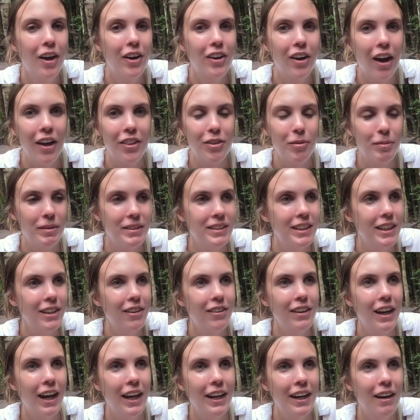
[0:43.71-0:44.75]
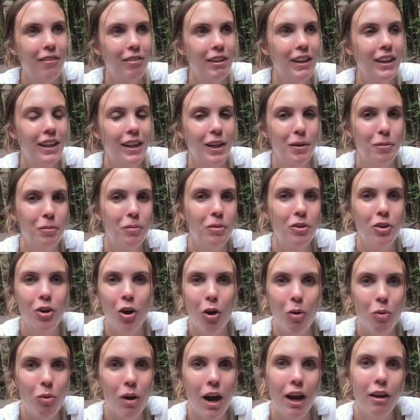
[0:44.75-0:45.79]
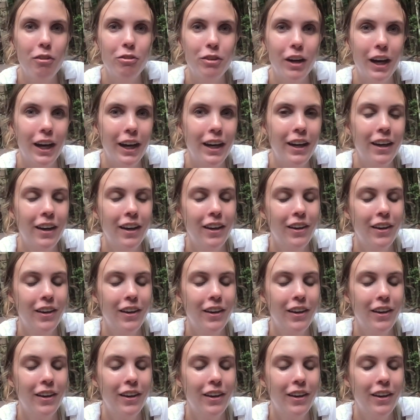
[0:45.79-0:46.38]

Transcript: Got the mosquito net and everything, no Wi-Fi.